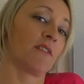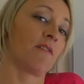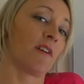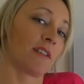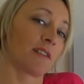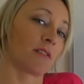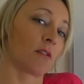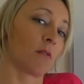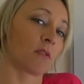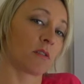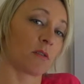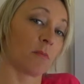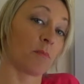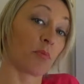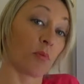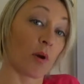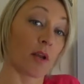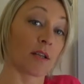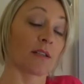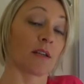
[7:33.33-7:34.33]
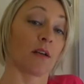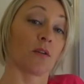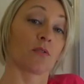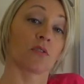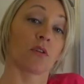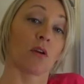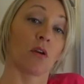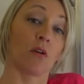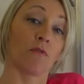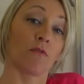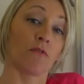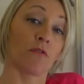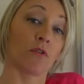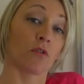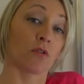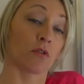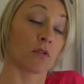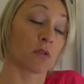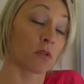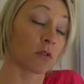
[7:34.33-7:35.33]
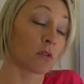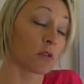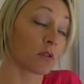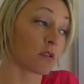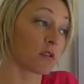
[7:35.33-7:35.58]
enzymes to break down certain foods.